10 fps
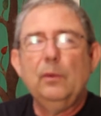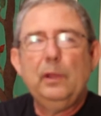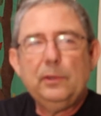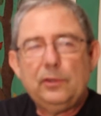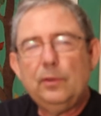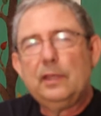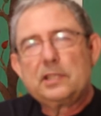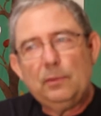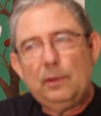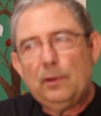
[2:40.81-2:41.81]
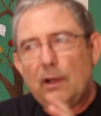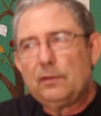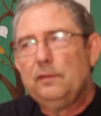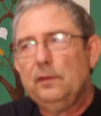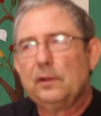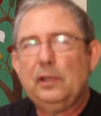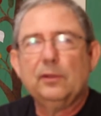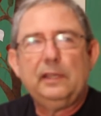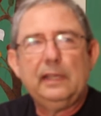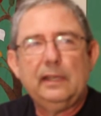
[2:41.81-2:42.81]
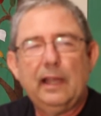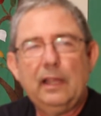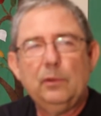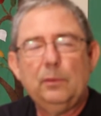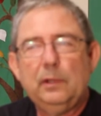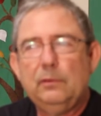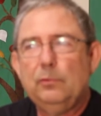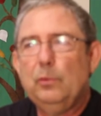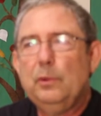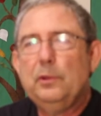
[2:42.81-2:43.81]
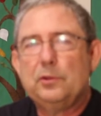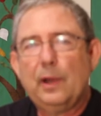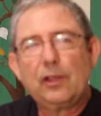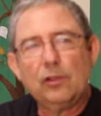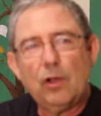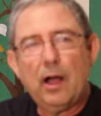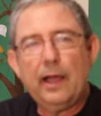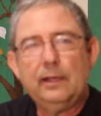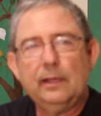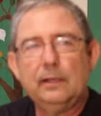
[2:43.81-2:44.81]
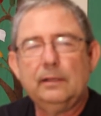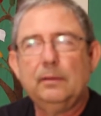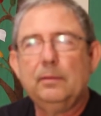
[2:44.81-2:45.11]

we would do this, and we would often feel guilty at night. We would drink a lot